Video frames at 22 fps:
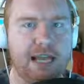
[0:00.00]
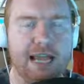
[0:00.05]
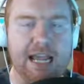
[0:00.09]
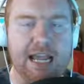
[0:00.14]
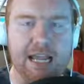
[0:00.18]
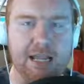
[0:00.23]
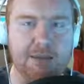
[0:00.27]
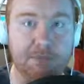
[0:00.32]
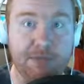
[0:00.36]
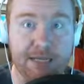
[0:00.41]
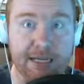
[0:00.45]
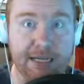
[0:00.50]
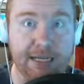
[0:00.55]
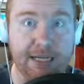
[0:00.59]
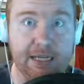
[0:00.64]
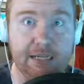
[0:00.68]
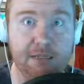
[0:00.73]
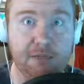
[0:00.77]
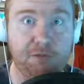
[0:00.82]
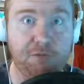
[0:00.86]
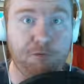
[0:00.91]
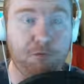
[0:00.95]

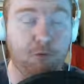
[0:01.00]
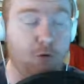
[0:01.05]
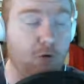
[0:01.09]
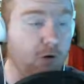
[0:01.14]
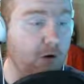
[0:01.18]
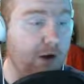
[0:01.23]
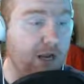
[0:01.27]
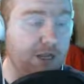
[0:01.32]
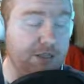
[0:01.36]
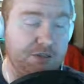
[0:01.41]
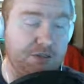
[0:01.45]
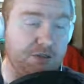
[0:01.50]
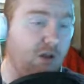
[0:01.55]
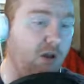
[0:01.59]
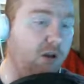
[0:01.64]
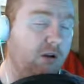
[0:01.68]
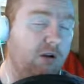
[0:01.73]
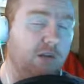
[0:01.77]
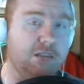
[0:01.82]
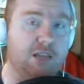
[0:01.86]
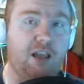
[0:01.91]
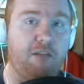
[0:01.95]
AMDs for as
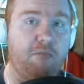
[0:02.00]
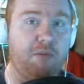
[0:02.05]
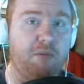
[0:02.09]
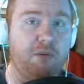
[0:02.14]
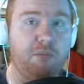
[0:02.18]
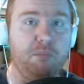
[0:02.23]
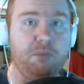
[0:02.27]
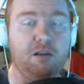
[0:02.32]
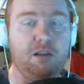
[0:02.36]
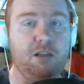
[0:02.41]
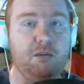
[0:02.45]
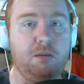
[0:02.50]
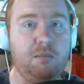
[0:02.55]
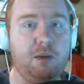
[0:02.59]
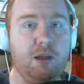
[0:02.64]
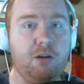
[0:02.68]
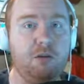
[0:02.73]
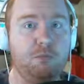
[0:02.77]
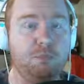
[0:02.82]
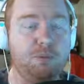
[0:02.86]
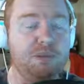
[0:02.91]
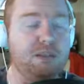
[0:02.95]
long as I've been building
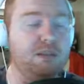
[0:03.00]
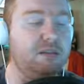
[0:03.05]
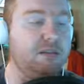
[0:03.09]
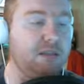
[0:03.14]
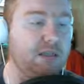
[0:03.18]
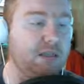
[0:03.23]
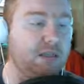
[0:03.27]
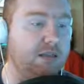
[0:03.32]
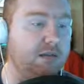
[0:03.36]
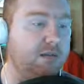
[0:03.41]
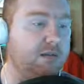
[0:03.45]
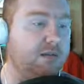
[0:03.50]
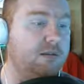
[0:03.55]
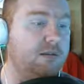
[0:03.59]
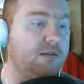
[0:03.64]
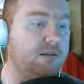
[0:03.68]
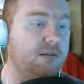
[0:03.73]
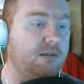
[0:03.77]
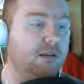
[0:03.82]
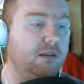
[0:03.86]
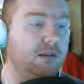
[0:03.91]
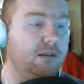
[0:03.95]
my own
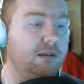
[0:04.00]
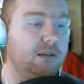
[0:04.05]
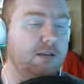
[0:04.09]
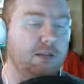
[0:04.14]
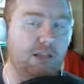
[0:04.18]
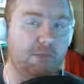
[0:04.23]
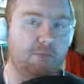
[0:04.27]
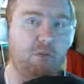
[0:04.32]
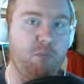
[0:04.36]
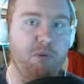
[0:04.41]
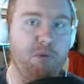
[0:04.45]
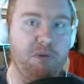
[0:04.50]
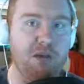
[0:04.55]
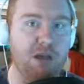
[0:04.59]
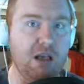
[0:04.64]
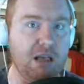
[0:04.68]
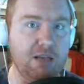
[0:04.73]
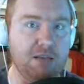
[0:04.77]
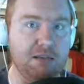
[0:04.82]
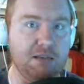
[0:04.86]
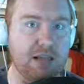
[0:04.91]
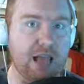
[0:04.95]
PCs, simply
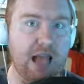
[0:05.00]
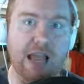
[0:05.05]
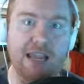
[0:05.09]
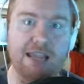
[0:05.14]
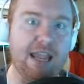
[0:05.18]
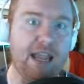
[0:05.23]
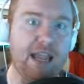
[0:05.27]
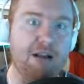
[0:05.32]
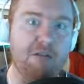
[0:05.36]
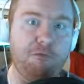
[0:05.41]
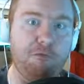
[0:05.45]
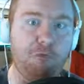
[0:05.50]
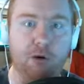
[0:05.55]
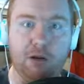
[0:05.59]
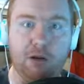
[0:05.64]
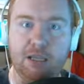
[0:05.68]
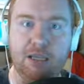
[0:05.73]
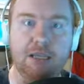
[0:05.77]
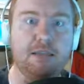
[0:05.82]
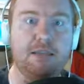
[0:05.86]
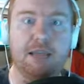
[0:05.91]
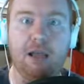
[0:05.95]
because I can't afford
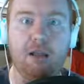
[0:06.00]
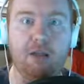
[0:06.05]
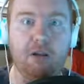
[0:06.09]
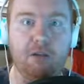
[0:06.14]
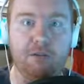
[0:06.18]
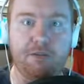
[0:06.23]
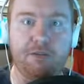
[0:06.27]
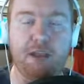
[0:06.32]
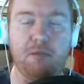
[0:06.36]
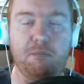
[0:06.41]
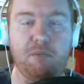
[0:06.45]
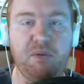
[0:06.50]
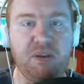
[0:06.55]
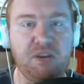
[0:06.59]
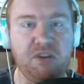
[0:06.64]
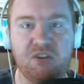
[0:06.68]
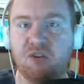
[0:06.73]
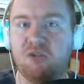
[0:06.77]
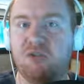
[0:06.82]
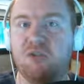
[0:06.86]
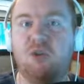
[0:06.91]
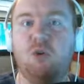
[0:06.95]
Intel all the time
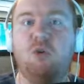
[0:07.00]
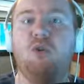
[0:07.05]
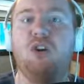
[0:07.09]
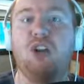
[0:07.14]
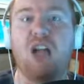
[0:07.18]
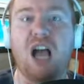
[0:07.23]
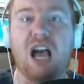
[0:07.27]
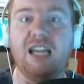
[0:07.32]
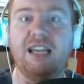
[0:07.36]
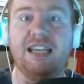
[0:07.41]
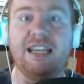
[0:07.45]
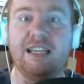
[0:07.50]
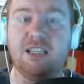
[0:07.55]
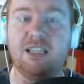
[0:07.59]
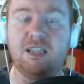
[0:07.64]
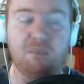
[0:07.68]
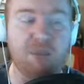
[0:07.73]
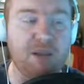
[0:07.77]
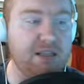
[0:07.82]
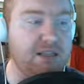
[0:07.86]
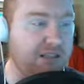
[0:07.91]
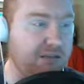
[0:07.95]
because they're so godly
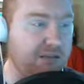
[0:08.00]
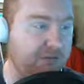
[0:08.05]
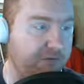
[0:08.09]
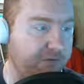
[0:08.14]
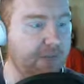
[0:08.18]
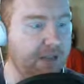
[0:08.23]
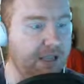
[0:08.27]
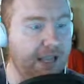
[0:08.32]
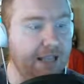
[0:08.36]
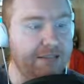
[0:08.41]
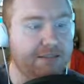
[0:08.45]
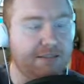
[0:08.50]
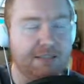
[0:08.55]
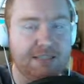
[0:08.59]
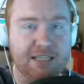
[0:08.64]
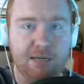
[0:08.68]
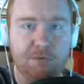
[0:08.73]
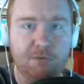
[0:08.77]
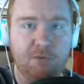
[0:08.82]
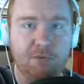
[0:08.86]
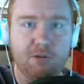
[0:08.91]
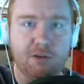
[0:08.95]
expensive. It's
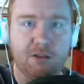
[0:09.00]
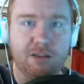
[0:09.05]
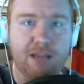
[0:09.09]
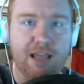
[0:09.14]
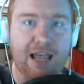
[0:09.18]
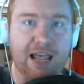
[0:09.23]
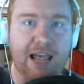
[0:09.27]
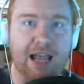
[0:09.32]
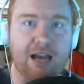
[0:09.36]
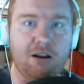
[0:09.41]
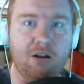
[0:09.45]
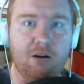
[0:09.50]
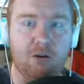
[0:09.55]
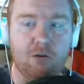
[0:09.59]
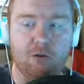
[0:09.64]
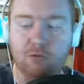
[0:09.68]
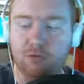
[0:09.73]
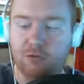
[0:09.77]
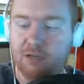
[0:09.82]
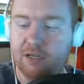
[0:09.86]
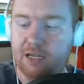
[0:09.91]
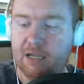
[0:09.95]
similar to that,
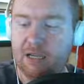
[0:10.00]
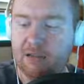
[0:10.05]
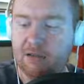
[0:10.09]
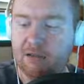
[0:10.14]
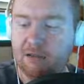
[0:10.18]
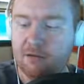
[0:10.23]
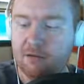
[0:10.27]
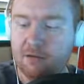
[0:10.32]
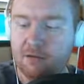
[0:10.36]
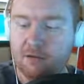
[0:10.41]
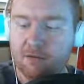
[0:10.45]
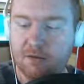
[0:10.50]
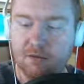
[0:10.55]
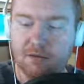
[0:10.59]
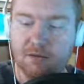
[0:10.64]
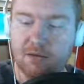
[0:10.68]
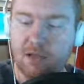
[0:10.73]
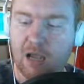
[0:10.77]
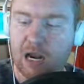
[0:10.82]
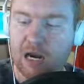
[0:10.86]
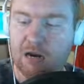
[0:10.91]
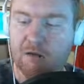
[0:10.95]
only the
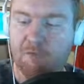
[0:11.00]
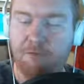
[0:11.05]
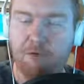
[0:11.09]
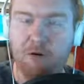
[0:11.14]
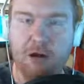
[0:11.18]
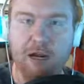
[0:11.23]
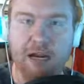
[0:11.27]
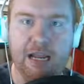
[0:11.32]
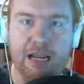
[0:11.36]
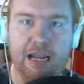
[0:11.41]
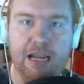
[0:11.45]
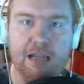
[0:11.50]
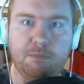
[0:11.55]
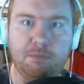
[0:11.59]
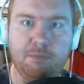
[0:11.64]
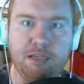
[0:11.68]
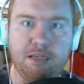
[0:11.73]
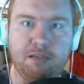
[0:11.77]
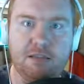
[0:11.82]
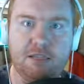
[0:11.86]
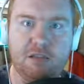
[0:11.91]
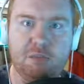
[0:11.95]
socket for an AMD
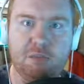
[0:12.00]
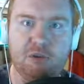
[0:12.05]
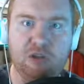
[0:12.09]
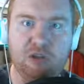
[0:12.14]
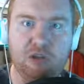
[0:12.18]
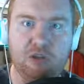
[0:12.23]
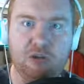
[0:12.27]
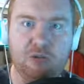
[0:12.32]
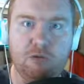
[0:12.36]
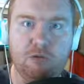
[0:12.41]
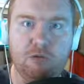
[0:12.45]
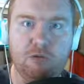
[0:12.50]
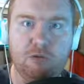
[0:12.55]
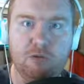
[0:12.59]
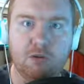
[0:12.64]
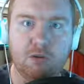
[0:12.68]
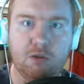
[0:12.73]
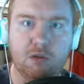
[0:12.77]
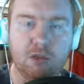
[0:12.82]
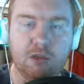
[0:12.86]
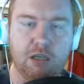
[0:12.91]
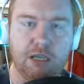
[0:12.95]

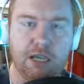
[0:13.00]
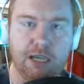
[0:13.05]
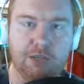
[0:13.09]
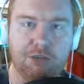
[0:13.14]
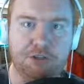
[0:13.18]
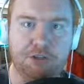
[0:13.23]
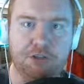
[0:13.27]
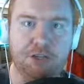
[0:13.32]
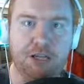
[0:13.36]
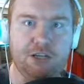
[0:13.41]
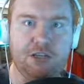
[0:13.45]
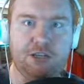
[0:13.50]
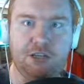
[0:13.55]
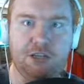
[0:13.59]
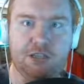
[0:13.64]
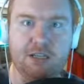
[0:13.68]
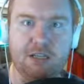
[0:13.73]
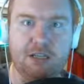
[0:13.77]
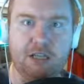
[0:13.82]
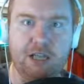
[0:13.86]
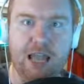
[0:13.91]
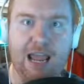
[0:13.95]
CPU, it ju it's
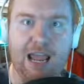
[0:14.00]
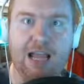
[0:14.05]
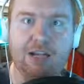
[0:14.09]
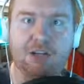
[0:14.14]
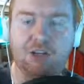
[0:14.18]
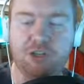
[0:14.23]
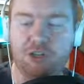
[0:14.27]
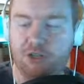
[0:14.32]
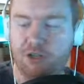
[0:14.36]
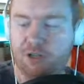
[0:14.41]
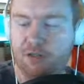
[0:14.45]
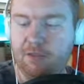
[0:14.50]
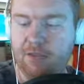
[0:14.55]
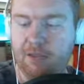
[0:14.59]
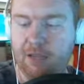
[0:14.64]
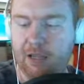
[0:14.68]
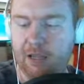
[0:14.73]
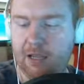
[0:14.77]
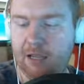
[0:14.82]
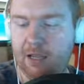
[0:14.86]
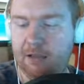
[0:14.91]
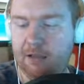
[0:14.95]
just a latch,
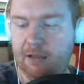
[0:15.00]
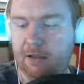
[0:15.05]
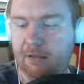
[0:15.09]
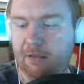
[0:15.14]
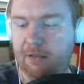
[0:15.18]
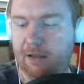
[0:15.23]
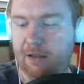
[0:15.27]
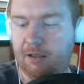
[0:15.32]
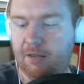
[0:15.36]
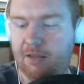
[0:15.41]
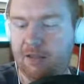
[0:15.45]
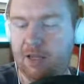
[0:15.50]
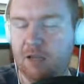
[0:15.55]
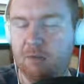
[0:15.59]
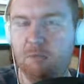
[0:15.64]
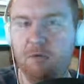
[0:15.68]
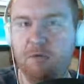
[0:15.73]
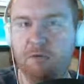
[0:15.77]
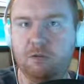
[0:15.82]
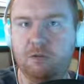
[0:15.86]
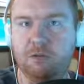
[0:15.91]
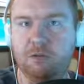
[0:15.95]
and the thing
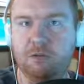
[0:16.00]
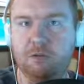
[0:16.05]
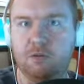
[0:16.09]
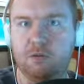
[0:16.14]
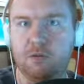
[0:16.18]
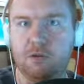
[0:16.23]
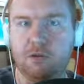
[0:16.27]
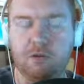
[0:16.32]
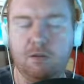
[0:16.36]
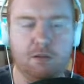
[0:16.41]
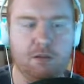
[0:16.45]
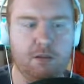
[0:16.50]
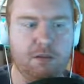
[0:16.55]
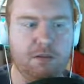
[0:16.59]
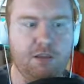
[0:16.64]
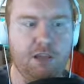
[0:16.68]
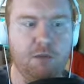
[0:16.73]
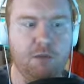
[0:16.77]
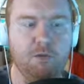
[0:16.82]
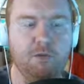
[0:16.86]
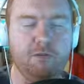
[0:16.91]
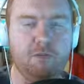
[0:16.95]
moves the
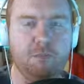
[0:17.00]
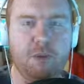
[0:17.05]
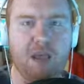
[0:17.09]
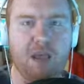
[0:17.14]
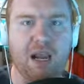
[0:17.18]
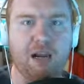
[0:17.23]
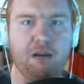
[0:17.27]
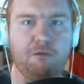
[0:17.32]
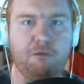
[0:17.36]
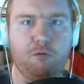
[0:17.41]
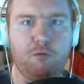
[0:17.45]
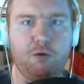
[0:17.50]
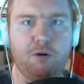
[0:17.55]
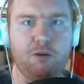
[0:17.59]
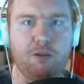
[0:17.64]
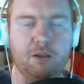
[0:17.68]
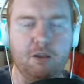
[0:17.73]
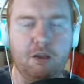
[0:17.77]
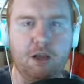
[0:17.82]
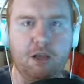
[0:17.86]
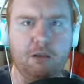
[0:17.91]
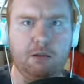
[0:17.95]
thing moves back and forth
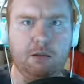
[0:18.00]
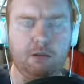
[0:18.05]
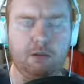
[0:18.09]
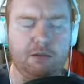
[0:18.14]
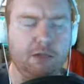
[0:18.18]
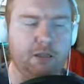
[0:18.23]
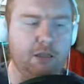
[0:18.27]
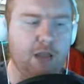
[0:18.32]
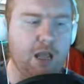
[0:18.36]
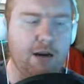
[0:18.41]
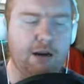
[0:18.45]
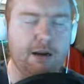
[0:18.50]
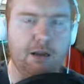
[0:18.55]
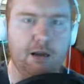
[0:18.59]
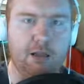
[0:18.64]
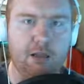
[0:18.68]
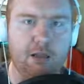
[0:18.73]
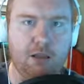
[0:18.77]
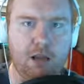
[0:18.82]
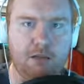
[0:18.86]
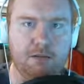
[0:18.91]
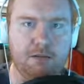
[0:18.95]
to, uh, to lock and
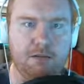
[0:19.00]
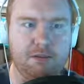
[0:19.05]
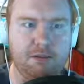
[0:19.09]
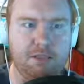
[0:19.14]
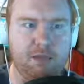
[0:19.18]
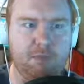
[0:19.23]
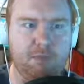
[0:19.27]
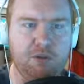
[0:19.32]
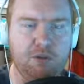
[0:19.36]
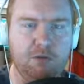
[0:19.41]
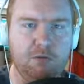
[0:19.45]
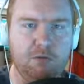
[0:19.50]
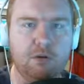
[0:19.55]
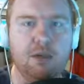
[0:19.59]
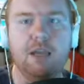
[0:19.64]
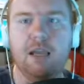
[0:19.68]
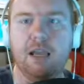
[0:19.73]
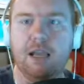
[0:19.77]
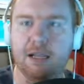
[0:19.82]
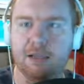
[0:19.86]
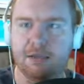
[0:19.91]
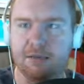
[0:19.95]
unlock the CPU
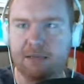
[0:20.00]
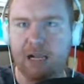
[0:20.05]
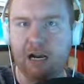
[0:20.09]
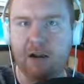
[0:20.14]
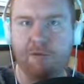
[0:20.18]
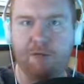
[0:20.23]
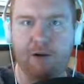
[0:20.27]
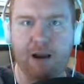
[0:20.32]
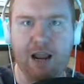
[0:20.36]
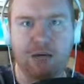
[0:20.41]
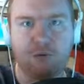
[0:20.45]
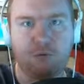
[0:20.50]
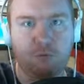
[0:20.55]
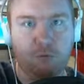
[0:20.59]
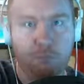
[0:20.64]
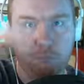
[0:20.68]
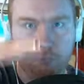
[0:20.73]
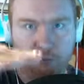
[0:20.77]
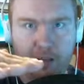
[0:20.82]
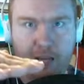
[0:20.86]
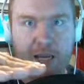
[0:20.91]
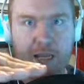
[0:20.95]
instead of an actual
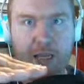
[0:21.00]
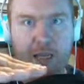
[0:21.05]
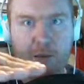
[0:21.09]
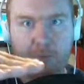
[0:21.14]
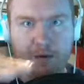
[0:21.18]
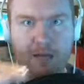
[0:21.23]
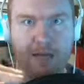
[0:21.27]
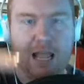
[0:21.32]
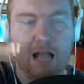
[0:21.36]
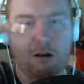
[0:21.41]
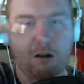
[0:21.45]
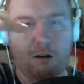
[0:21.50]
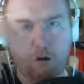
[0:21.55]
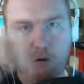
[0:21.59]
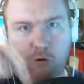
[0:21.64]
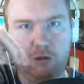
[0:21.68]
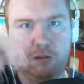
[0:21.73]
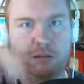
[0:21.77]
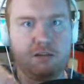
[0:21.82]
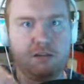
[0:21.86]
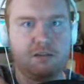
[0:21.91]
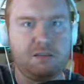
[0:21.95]
plate coming down and
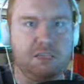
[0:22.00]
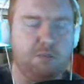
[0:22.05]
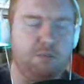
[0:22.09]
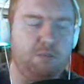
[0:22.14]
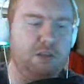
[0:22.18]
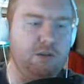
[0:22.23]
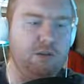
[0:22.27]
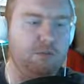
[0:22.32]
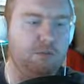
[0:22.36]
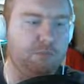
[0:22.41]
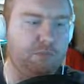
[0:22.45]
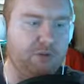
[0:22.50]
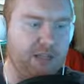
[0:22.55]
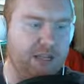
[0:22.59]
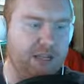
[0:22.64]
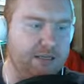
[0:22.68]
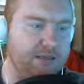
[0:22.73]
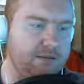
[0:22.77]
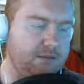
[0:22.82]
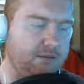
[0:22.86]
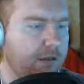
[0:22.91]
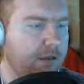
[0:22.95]
holding the CPU in
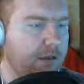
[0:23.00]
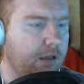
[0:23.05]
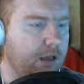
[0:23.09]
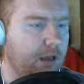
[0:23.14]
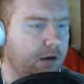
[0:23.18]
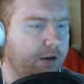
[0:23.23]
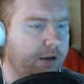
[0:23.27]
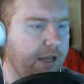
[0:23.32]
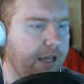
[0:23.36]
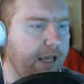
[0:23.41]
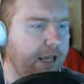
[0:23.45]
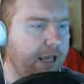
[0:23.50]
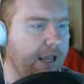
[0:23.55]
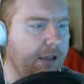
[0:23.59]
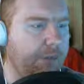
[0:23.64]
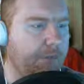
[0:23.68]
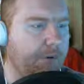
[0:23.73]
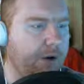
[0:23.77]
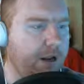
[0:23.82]
place. Okay, we're